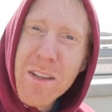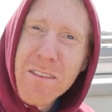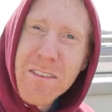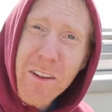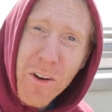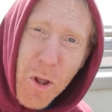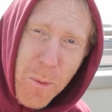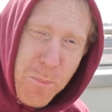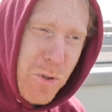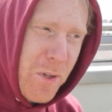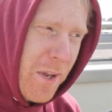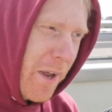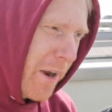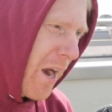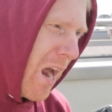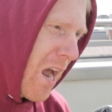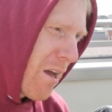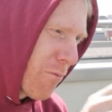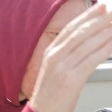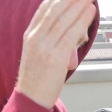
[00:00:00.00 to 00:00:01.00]
means that up to
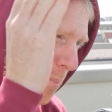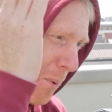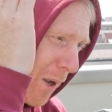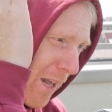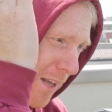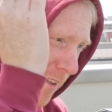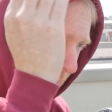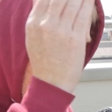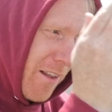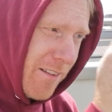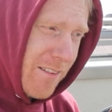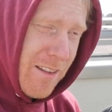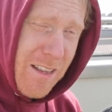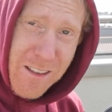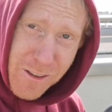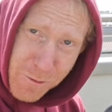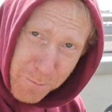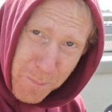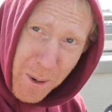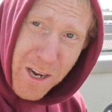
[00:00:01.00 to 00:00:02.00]
now, I've replaced
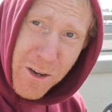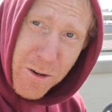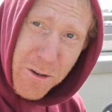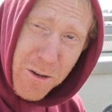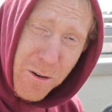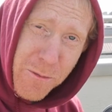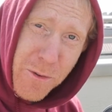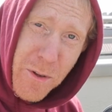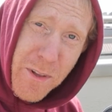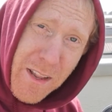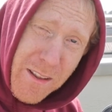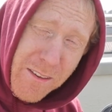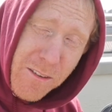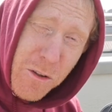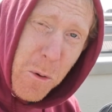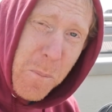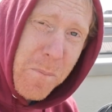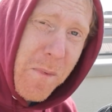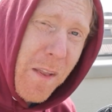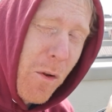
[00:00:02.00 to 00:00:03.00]
the spider of the
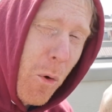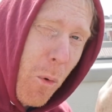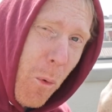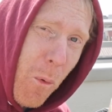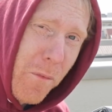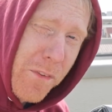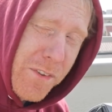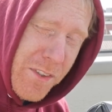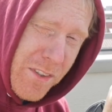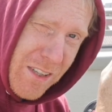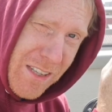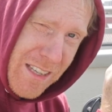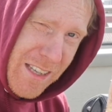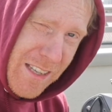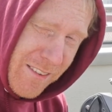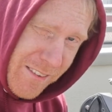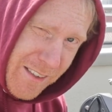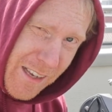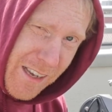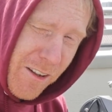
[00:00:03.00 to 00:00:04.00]
telescope that holds
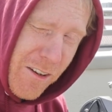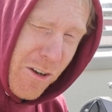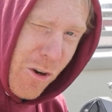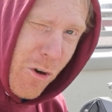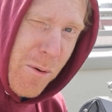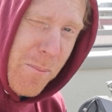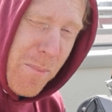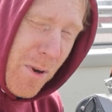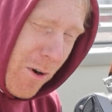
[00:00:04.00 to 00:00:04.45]
the secondary